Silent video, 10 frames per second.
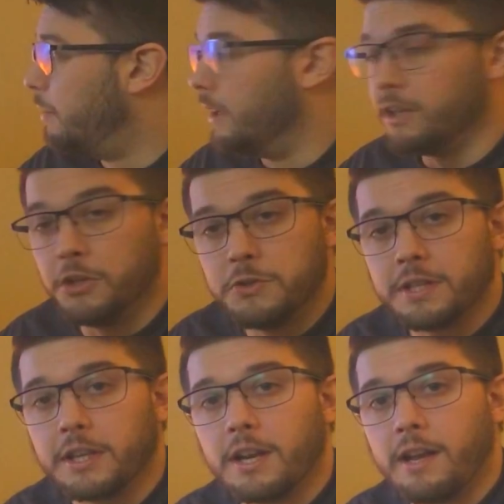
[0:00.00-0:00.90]
but
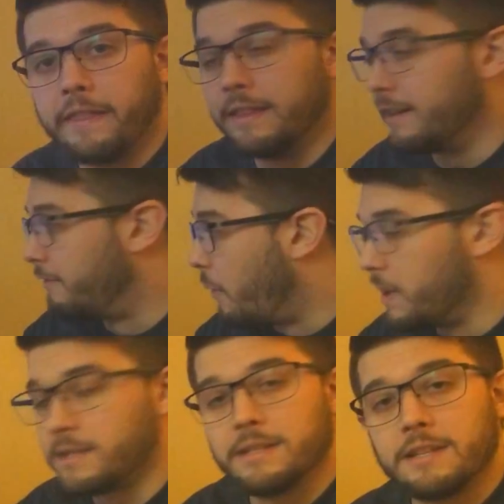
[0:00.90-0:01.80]
using the
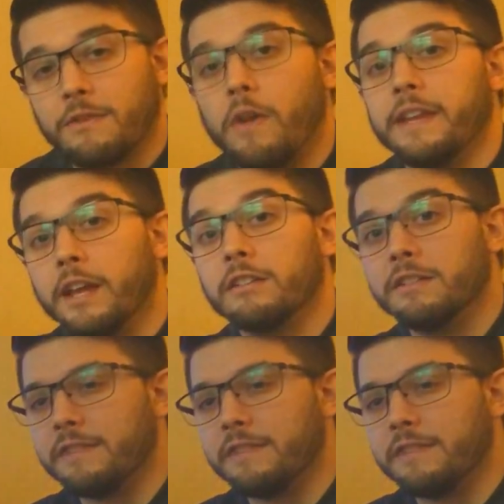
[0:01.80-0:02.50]
voices of all the other